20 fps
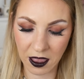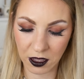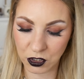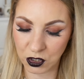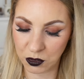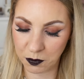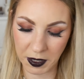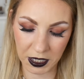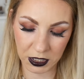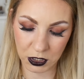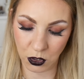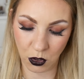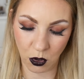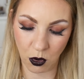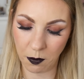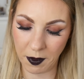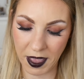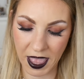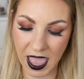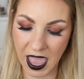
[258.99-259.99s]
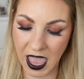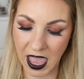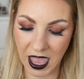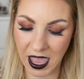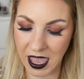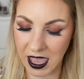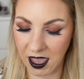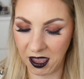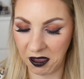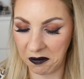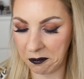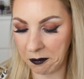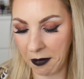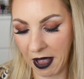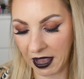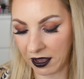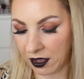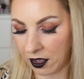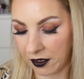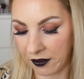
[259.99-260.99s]
I just picked up a
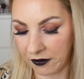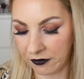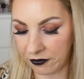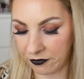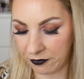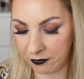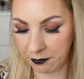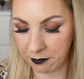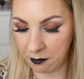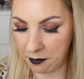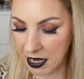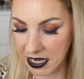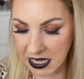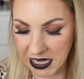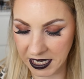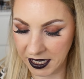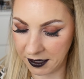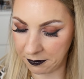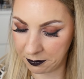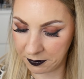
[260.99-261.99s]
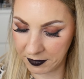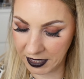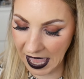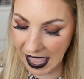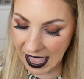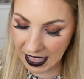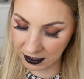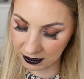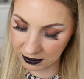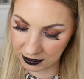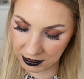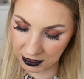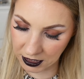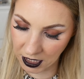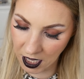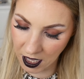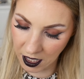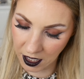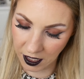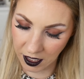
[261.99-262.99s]
pack of mini kecks,
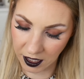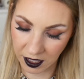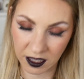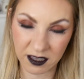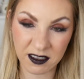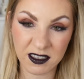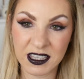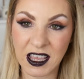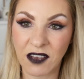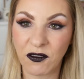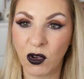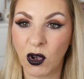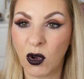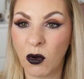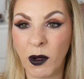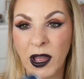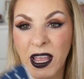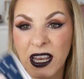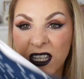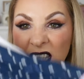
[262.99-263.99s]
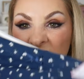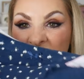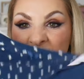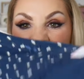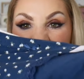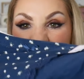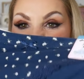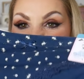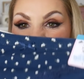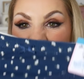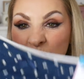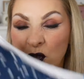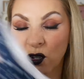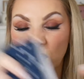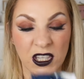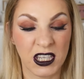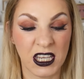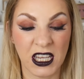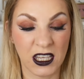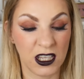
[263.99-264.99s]
7 quid.
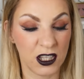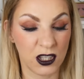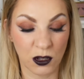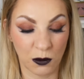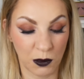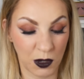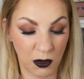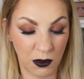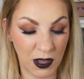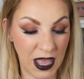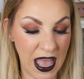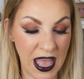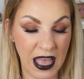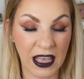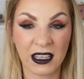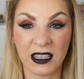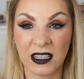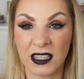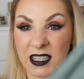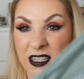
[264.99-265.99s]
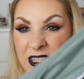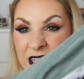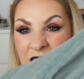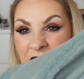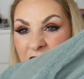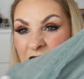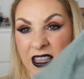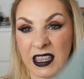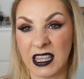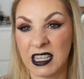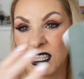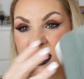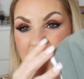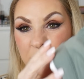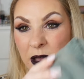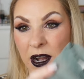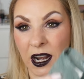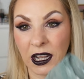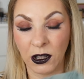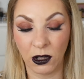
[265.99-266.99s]
Just needed some new kecks. This is
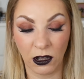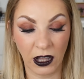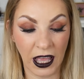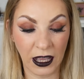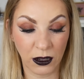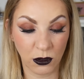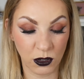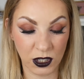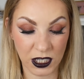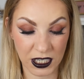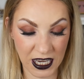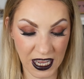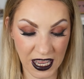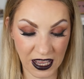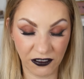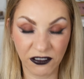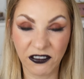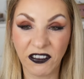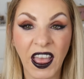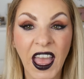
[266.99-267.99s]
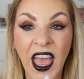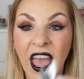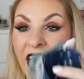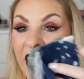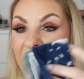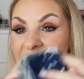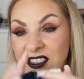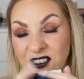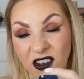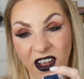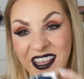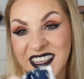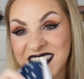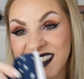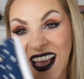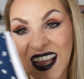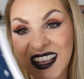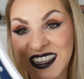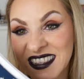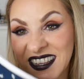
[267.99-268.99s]
what I look like underneath. It's not
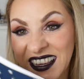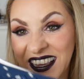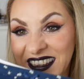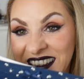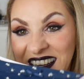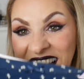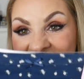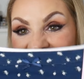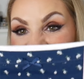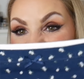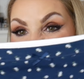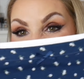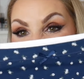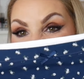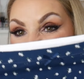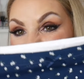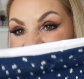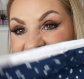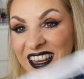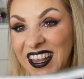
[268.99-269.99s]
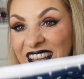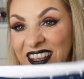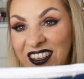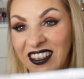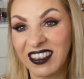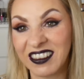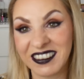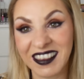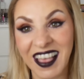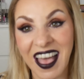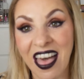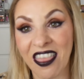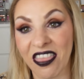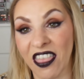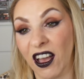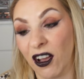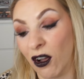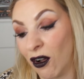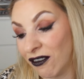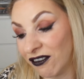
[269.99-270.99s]
exciting. They're granny knickers.
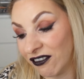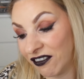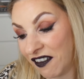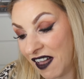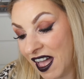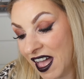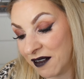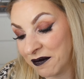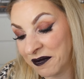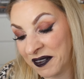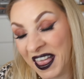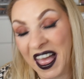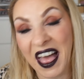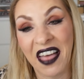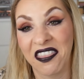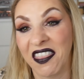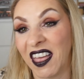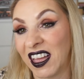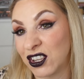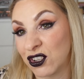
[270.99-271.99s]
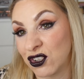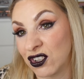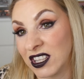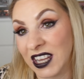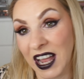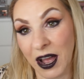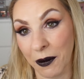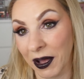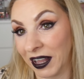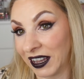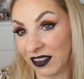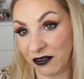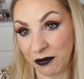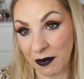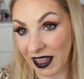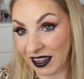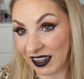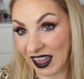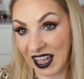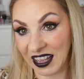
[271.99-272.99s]
They're comfy, and that's just how I live
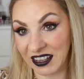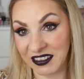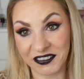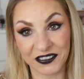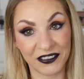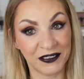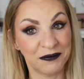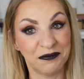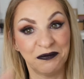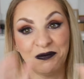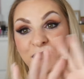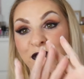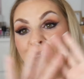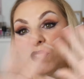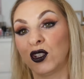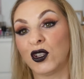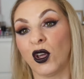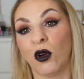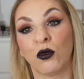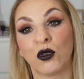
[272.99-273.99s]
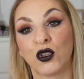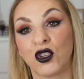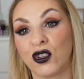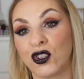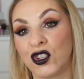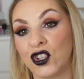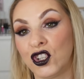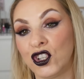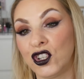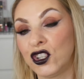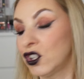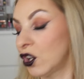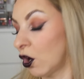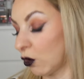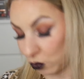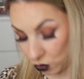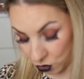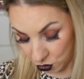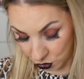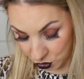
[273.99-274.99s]
my life. Don't judge.
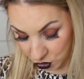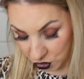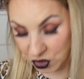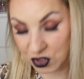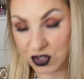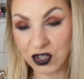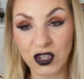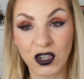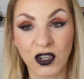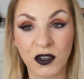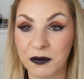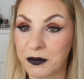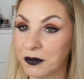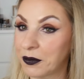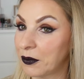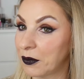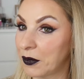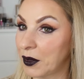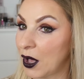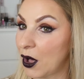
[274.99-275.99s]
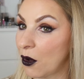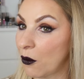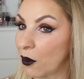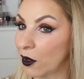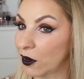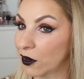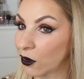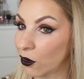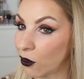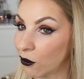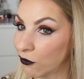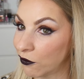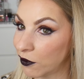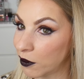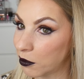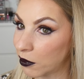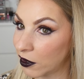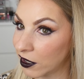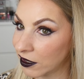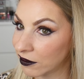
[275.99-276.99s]
Don't judge. We all want a comfy
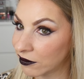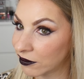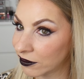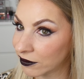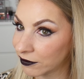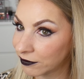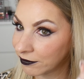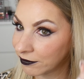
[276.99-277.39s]
brief.